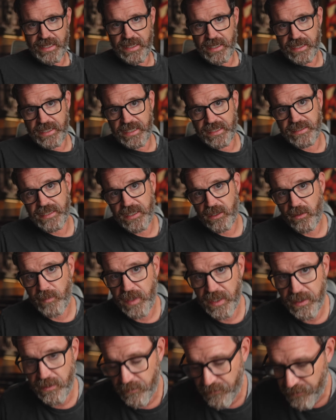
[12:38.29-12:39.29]
that can tell
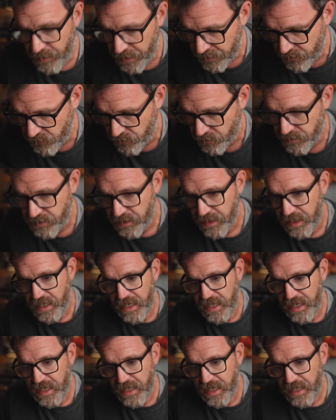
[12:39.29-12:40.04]
manufacturers